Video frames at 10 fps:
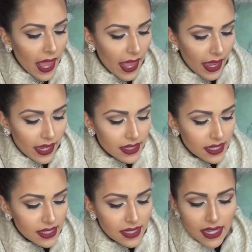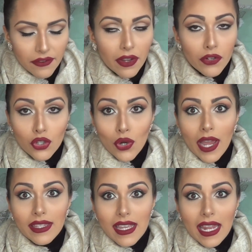And since I've never
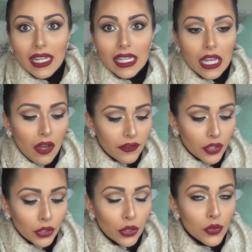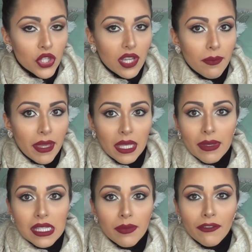tried any of their loose
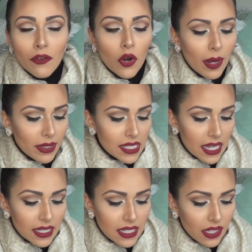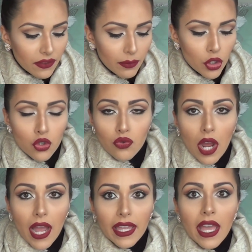pigments before, I'm excited to give them a
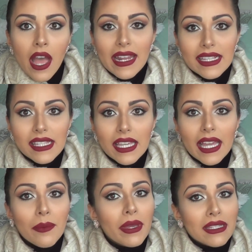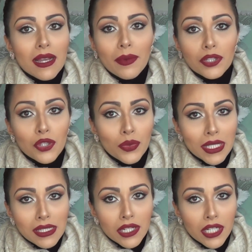try. Next thing, I picked up a
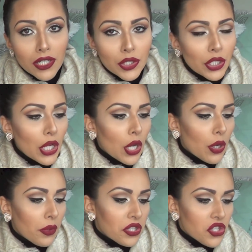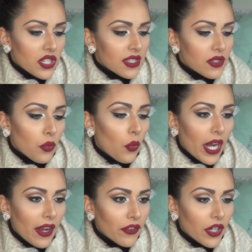tweezer. You know, it's just
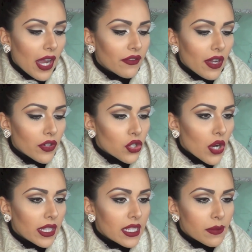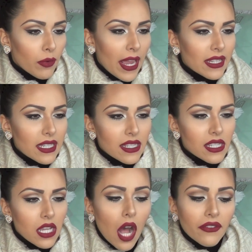whatever. I've never tried this brand. It's
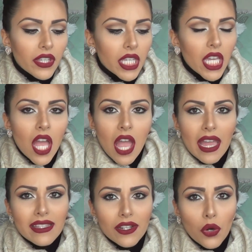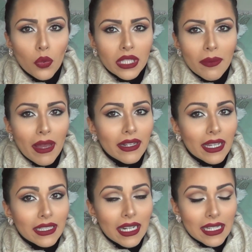Savi, and they're only about
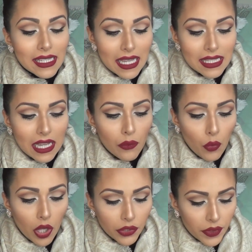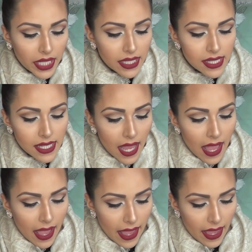99 cents at Walgreens.
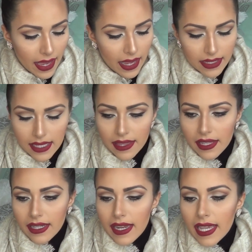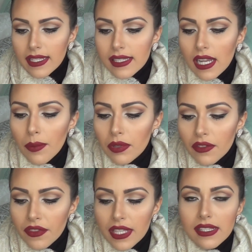And the next couple
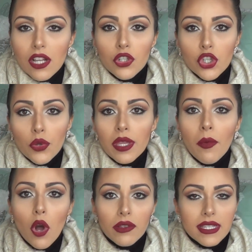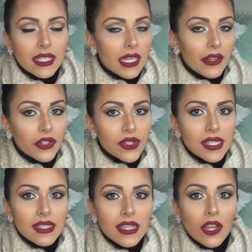of things, I'll show them all together
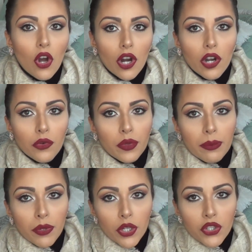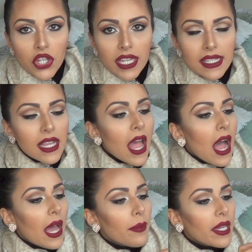since they are a repurchase.
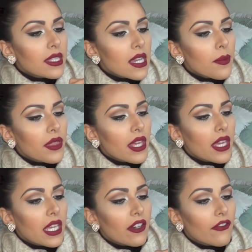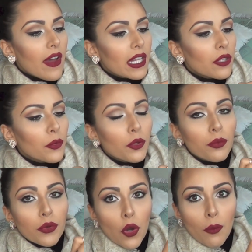I picked up the Infallible
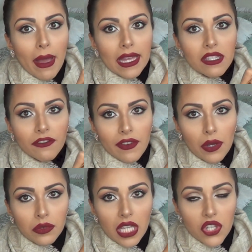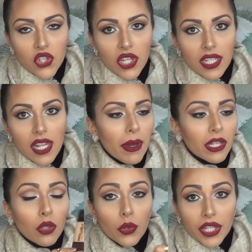Pro Matte Foundation by
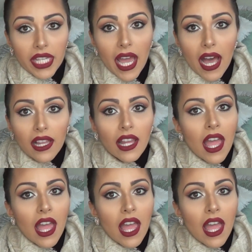L'Oreal.